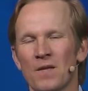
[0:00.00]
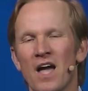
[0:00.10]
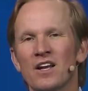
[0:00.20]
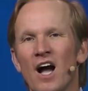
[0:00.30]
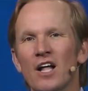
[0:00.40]

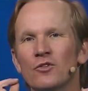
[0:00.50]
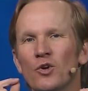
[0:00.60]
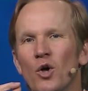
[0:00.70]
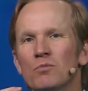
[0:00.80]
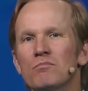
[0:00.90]
And God
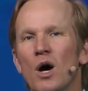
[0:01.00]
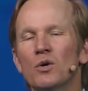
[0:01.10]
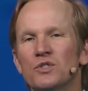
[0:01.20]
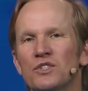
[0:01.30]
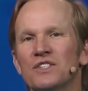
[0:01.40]
told
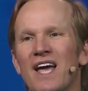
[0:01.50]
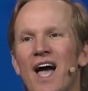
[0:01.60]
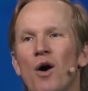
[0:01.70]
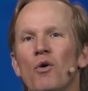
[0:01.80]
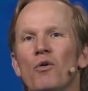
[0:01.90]
Moses,
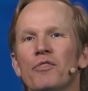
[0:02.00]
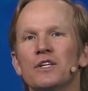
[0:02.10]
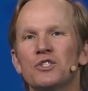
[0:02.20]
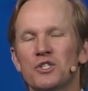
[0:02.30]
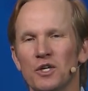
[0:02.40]
Tell the
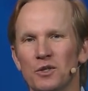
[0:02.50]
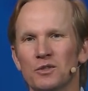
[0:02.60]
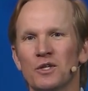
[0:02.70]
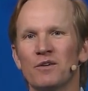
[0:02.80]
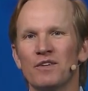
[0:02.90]

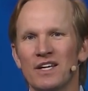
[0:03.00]
children of